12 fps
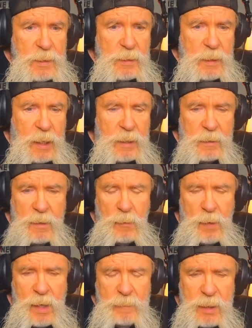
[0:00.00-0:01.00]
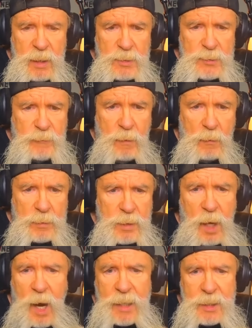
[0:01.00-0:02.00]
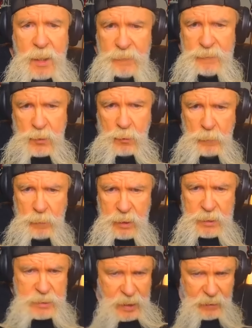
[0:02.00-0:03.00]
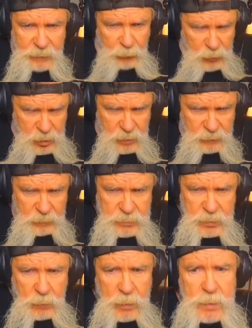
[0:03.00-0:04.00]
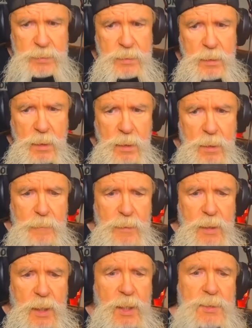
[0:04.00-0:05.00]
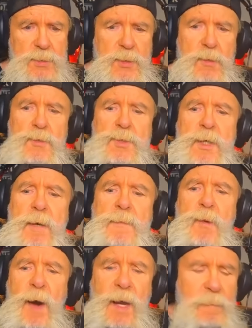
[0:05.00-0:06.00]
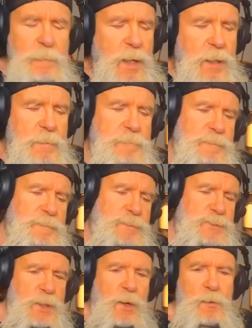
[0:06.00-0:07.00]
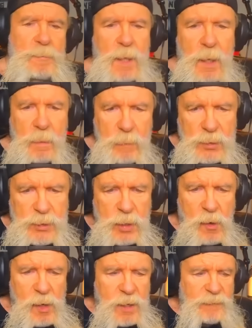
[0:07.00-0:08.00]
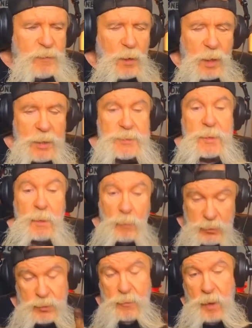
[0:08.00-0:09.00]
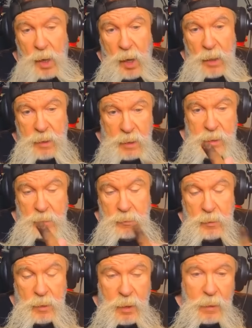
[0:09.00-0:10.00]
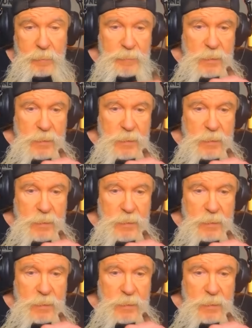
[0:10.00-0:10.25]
I don't know how many strokes God gives you, but he's had three of them, so he's he's used up quite a bit. So, but Jerry, if you're listening, which you're not, I know you're not.